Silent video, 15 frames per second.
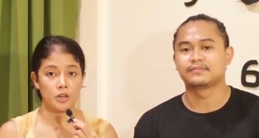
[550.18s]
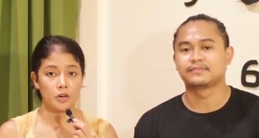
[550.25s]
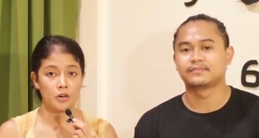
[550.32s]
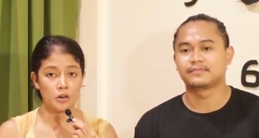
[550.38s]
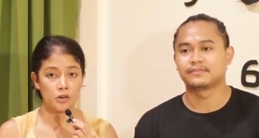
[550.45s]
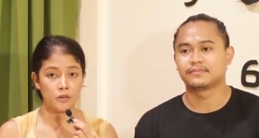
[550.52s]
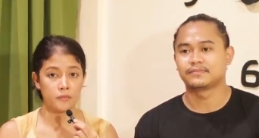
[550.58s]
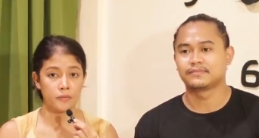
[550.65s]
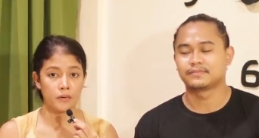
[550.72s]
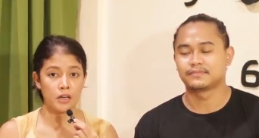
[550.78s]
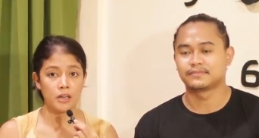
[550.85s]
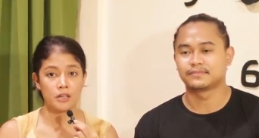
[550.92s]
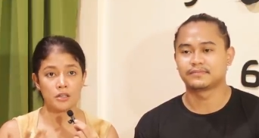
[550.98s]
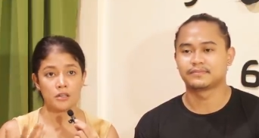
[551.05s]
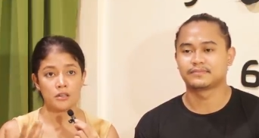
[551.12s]
Speaker 1: your
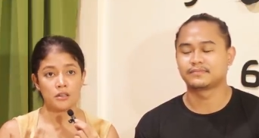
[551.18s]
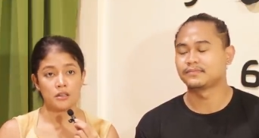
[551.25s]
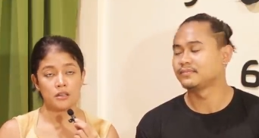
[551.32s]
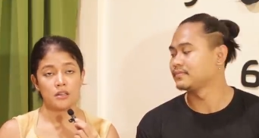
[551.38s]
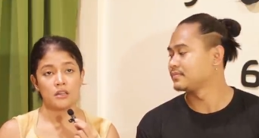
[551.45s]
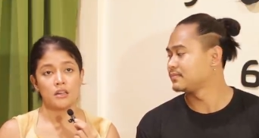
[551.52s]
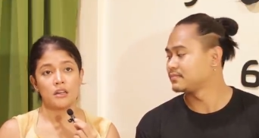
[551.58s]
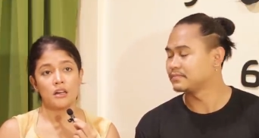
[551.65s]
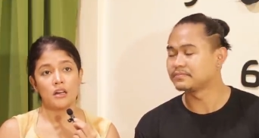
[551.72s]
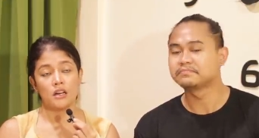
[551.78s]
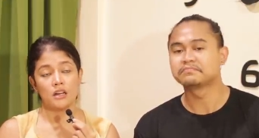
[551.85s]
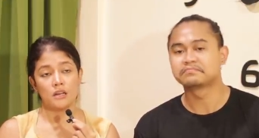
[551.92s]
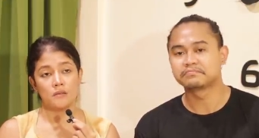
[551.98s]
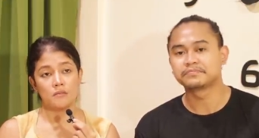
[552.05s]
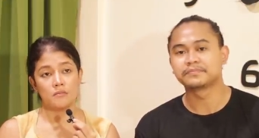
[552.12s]
girlfriend,
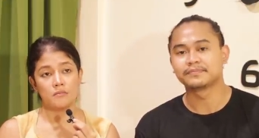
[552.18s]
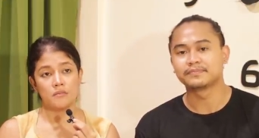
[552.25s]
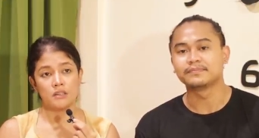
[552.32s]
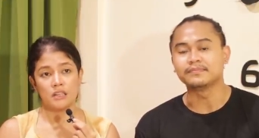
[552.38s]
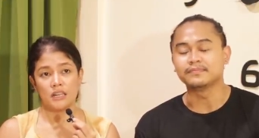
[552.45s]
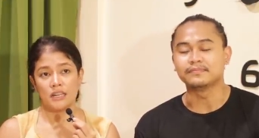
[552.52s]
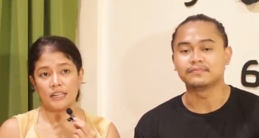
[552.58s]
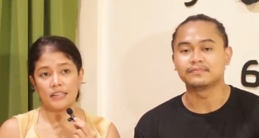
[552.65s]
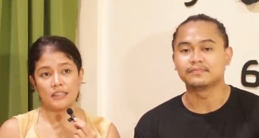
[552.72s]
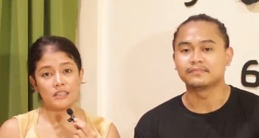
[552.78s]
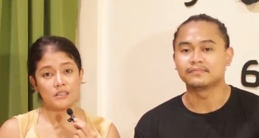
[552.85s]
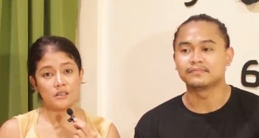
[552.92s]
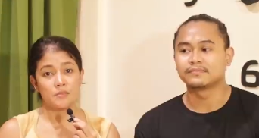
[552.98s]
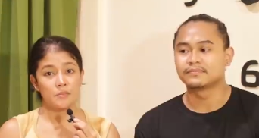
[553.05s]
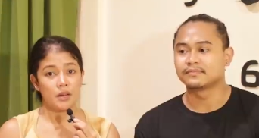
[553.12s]
um, it
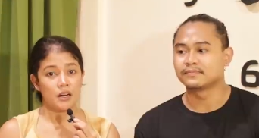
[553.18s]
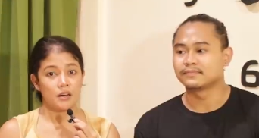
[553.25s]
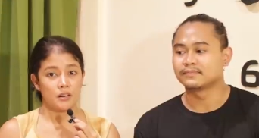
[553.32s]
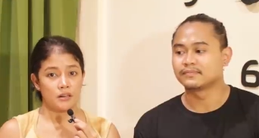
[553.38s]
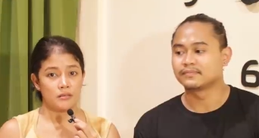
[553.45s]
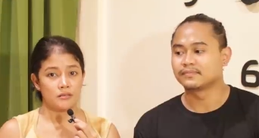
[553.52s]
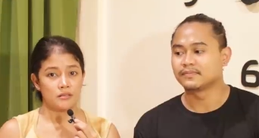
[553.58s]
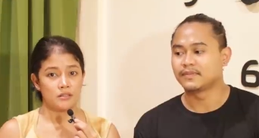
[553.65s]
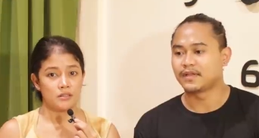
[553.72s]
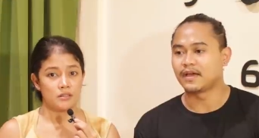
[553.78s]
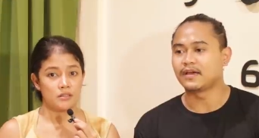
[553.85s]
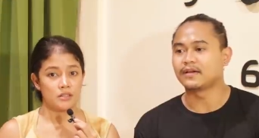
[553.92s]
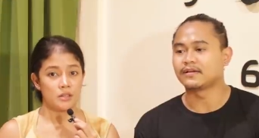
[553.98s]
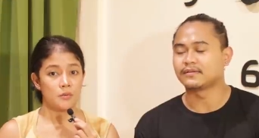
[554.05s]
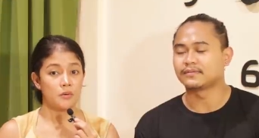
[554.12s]
doesn't matter. Yeah.
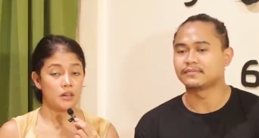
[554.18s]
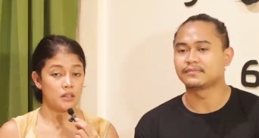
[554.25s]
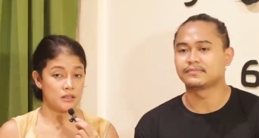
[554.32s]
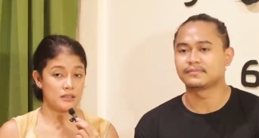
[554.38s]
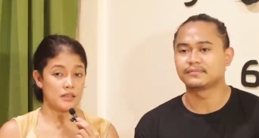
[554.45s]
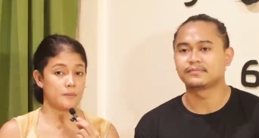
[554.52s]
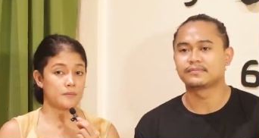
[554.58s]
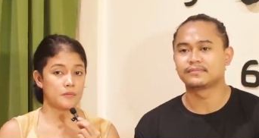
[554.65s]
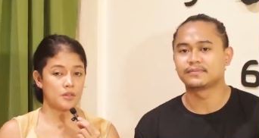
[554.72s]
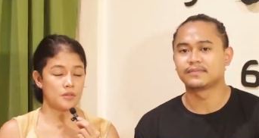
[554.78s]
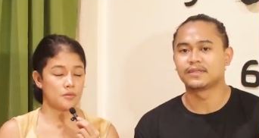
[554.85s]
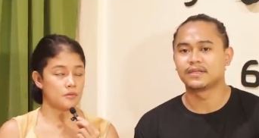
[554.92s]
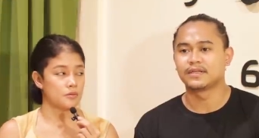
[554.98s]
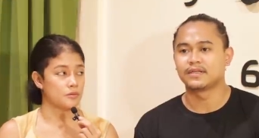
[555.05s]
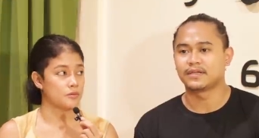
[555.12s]
She would accept
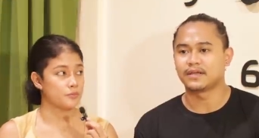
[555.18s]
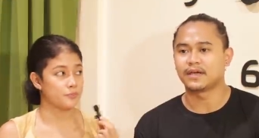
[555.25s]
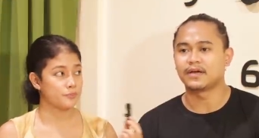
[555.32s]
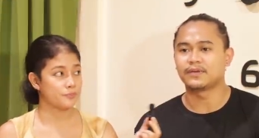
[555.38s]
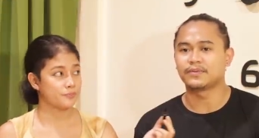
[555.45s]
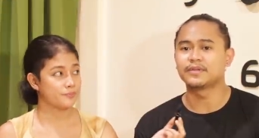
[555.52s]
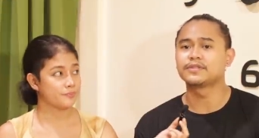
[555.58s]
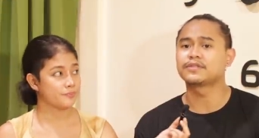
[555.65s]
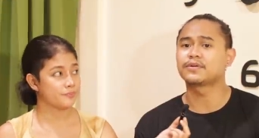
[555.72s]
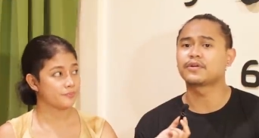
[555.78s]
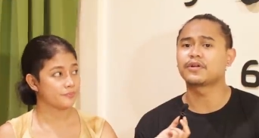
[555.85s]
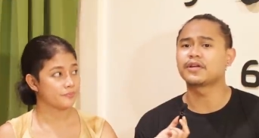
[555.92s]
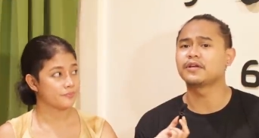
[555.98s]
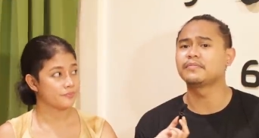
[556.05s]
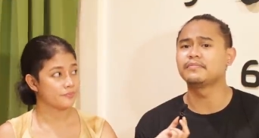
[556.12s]
you.
Speaker 2: Yeah, once
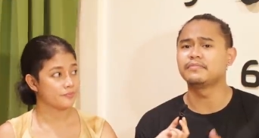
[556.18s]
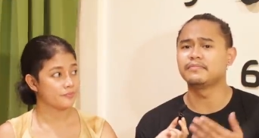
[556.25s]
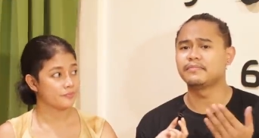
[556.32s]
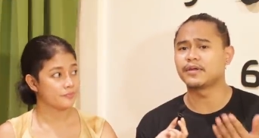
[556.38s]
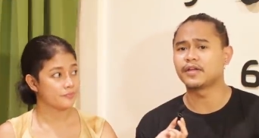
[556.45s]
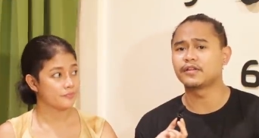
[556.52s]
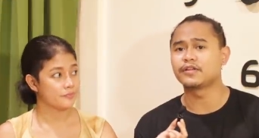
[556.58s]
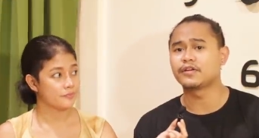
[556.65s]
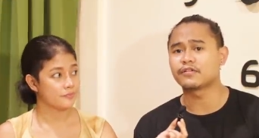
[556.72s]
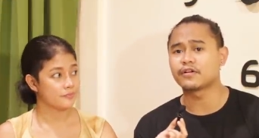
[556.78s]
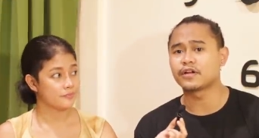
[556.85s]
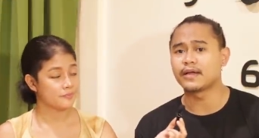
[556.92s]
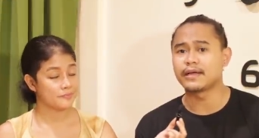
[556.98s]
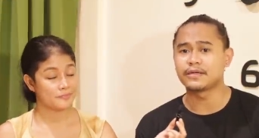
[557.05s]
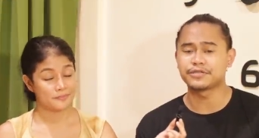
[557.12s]
already build your
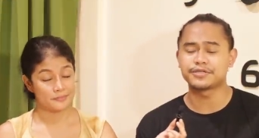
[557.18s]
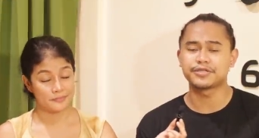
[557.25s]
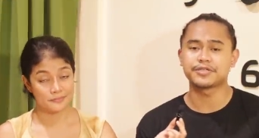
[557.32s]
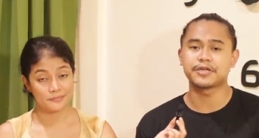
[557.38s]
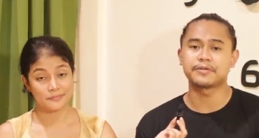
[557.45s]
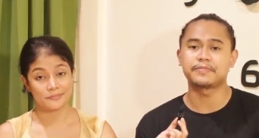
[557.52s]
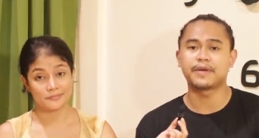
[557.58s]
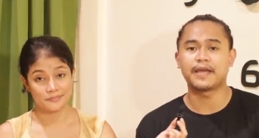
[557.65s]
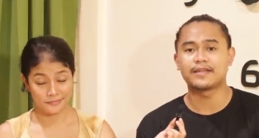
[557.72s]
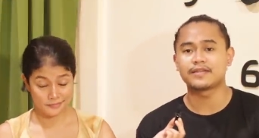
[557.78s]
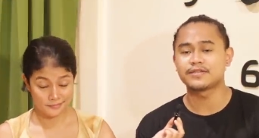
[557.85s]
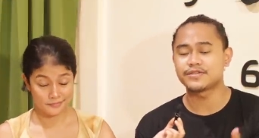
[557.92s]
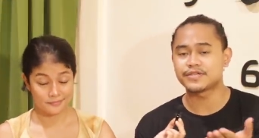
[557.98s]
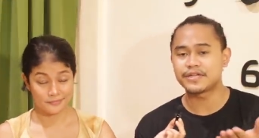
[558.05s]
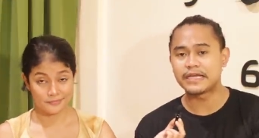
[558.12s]
relationship
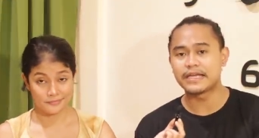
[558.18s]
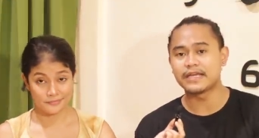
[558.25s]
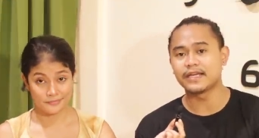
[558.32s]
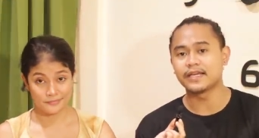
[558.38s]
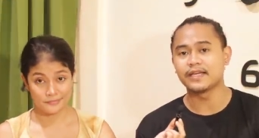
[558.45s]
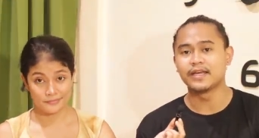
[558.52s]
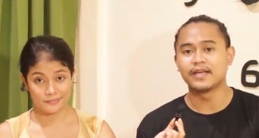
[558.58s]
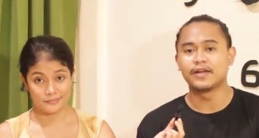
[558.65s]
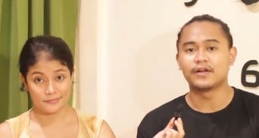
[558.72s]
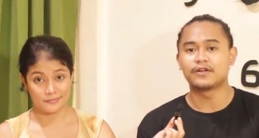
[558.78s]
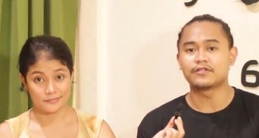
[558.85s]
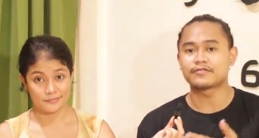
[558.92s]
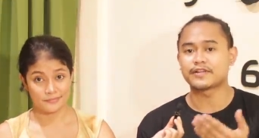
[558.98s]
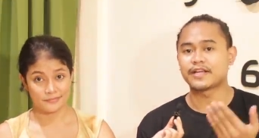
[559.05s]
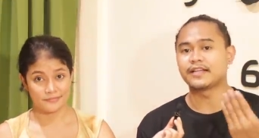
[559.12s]
and she
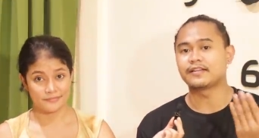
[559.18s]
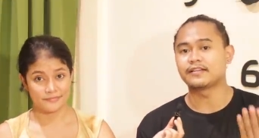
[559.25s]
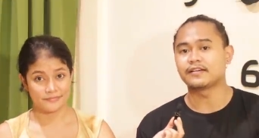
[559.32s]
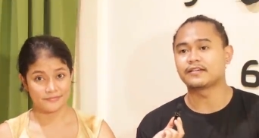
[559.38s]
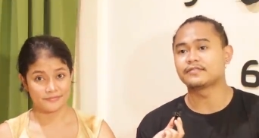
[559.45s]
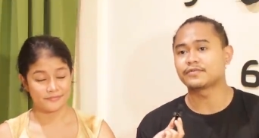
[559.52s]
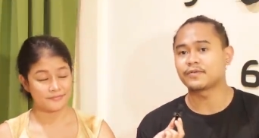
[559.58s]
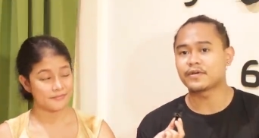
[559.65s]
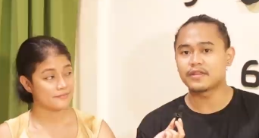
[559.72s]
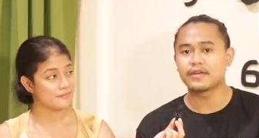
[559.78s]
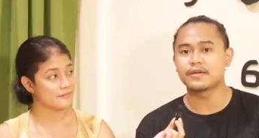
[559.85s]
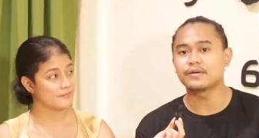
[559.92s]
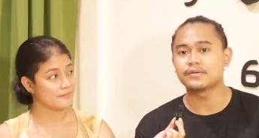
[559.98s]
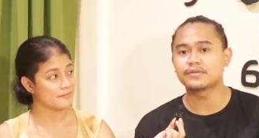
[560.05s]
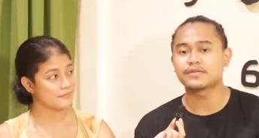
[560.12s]
already in love with
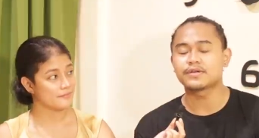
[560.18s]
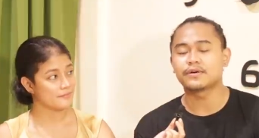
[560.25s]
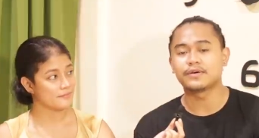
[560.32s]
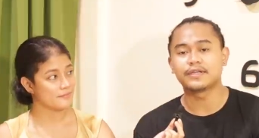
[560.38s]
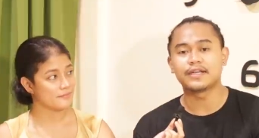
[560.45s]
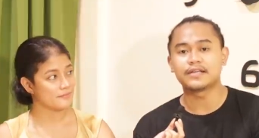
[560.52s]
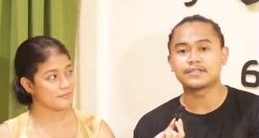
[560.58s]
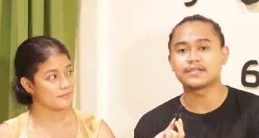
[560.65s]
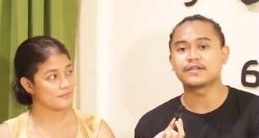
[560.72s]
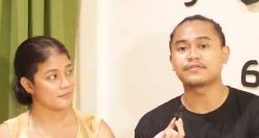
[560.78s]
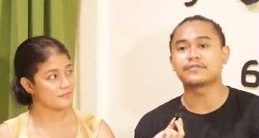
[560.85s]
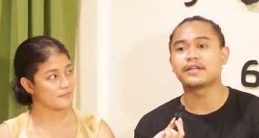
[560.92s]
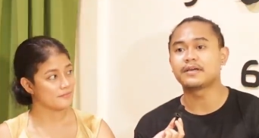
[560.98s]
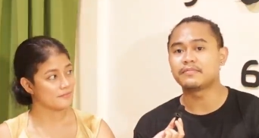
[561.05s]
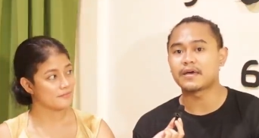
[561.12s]
you, so it doesn't
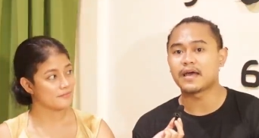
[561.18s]
really